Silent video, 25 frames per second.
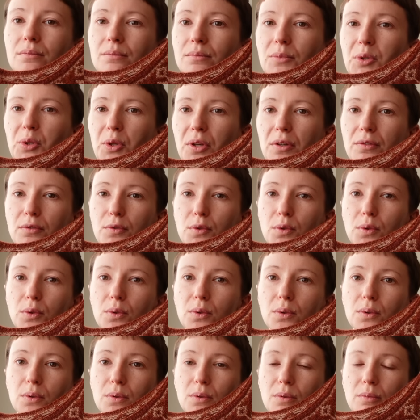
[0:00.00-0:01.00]

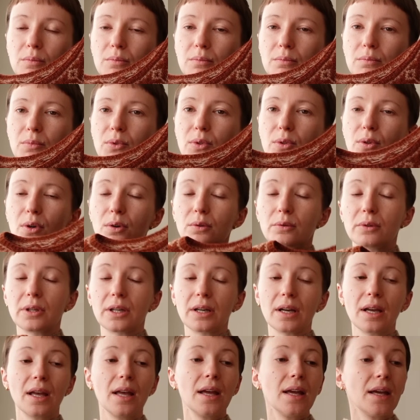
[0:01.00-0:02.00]
beautiful
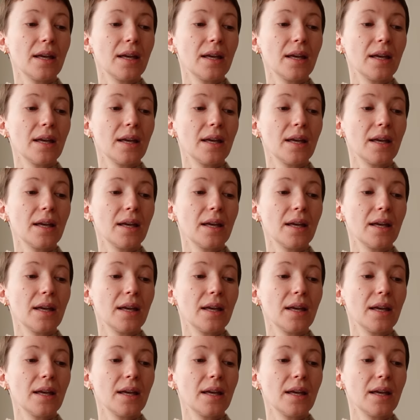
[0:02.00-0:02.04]
pullover.